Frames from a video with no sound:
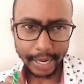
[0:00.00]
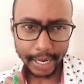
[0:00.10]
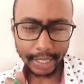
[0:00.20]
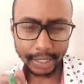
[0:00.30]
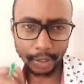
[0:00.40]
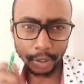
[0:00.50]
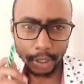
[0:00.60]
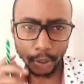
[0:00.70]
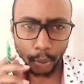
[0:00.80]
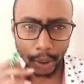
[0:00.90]
is
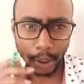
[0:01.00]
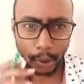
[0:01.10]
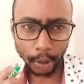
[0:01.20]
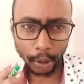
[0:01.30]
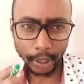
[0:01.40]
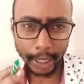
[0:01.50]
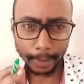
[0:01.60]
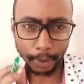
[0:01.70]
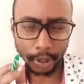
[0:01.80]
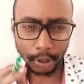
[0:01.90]
what we call in
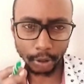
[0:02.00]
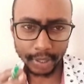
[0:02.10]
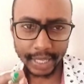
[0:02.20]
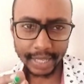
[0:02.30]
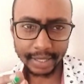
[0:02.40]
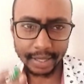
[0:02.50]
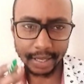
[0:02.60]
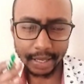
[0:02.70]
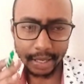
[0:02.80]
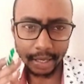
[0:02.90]
political science
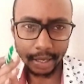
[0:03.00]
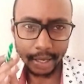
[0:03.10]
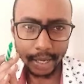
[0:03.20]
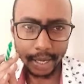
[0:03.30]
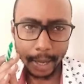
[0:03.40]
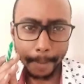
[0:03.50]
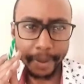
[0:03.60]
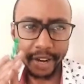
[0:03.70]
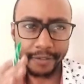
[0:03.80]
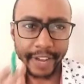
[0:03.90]
the
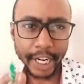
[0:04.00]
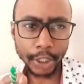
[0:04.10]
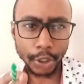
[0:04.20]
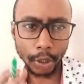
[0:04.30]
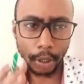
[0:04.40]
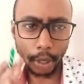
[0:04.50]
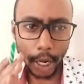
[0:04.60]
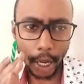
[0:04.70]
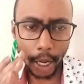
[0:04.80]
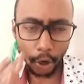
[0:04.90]
preferential
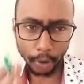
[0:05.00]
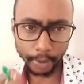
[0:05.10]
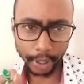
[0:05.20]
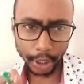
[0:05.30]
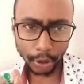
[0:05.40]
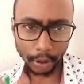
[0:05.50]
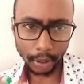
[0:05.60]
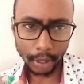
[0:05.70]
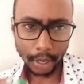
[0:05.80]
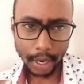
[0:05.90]
accommodation.
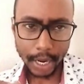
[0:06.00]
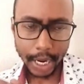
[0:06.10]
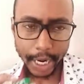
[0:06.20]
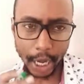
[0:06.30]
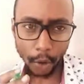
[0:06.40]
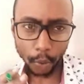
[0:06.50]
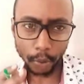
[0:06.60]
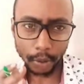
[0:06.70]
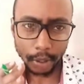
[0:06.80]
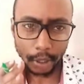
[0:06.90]
Now,
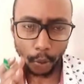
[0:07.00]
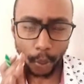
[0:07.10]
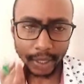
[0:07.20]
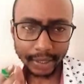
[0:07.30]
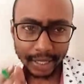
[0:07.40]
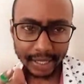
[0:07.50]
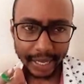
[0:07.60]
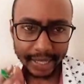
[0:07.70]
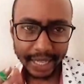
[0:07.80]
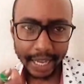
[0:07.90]
what this
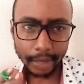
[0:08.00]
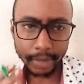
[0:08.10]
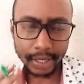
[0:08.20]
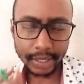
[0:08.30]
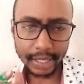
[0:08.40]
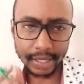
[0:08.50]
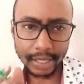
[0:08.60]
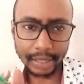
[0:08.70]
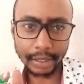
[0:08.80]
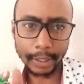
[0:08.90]
entirely means is
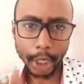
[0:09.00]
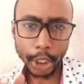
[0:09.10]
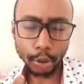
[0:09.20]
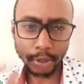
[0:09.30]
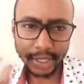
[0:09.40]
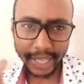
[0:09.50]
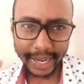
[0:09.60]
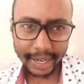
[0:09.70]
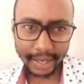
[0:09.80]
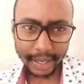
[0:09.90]
that you
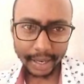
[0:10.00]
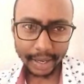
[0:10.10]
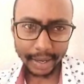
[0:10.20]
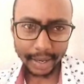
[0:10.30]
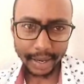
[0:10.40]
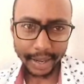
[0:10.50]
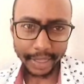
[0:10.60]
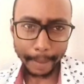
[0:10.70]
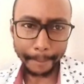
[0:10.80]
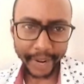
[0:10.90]
take
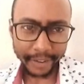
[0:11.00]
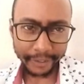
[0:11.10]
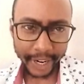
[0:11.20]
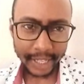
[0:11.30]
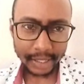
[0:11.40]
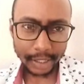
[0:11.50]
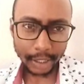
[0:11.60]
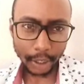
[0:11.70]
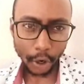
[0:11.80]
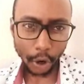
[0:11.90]
the preference
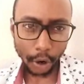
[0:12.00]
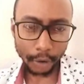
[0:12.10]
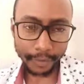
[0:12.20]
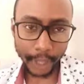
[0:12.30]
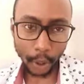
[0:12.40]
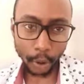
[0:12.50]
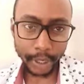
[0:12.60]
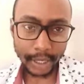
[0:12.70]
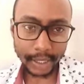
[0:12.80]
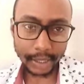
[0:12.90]
of the
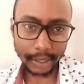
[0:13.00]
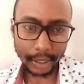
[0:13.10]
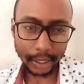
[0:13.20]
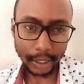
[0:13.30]
audience